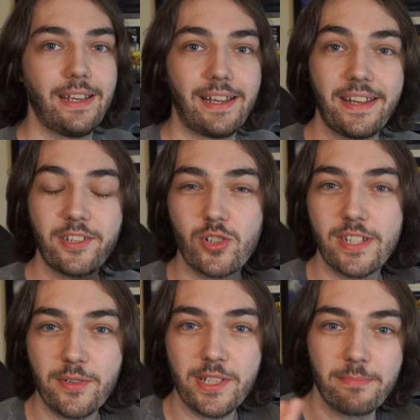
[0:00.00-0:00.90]
It
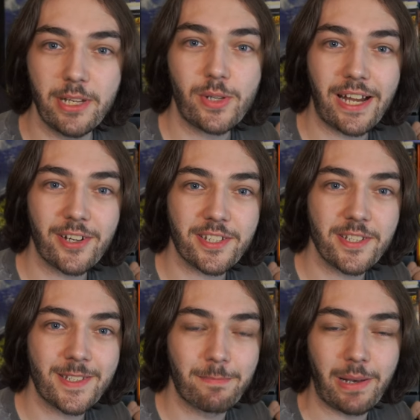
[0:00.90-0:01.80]
introduced some new
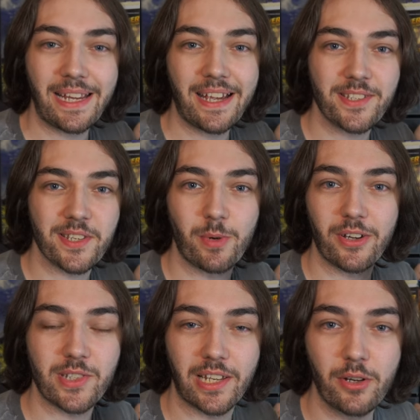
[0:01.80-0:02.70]
characters to play as well
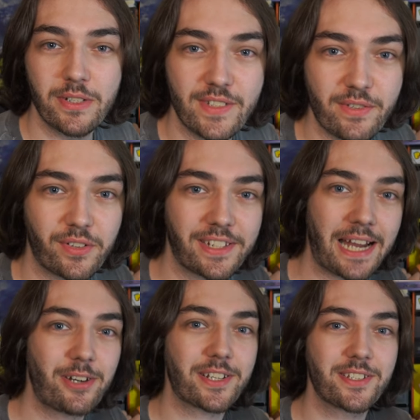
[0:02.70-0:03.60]
as a load of different
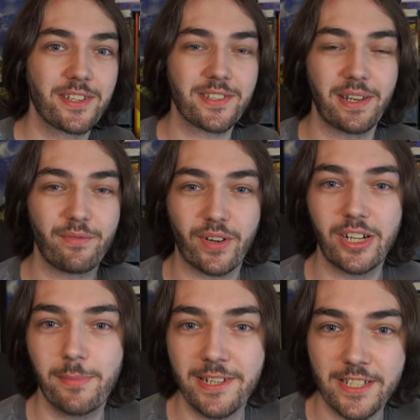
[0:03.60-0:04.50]
characters and
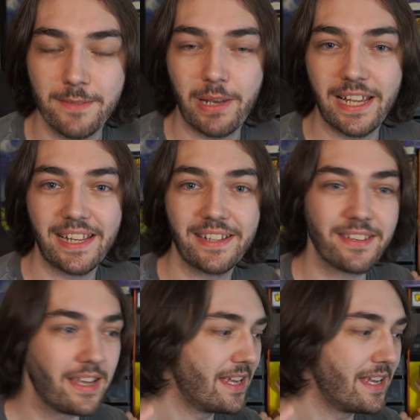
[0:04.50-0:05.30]
environments to play in,